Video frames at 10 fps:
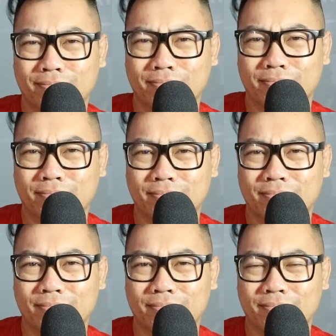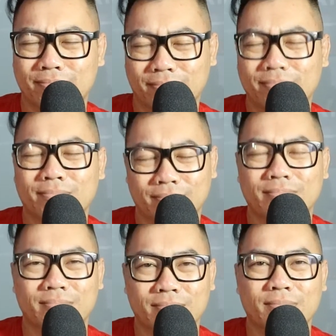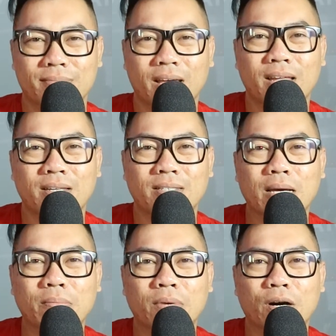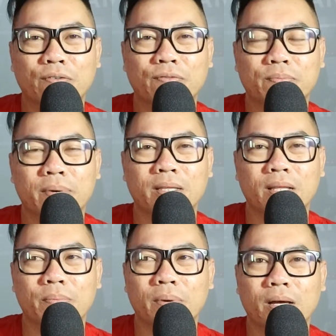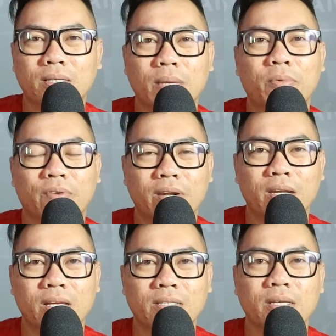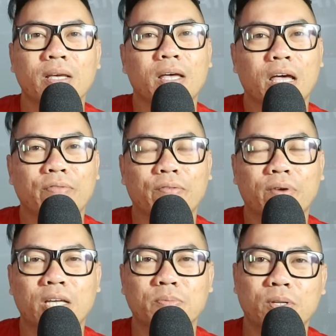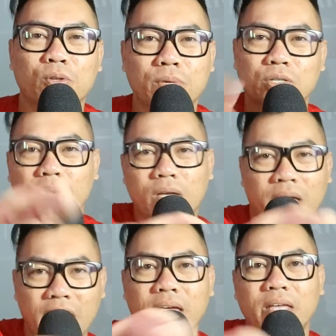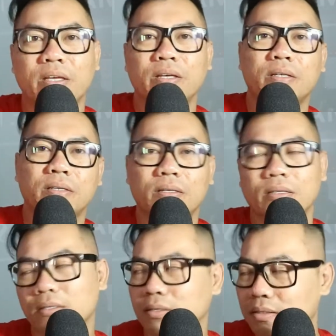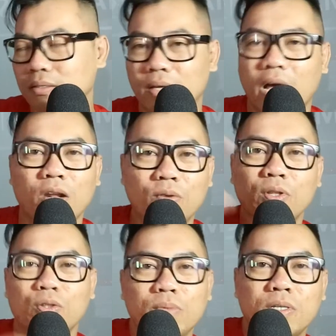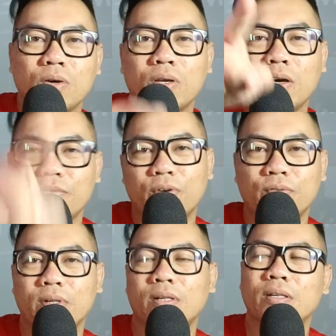Luckily, I've never been there. And some of candidates have ever asked me to be jockey. Hey, I don't want to be jockey of TOEFL.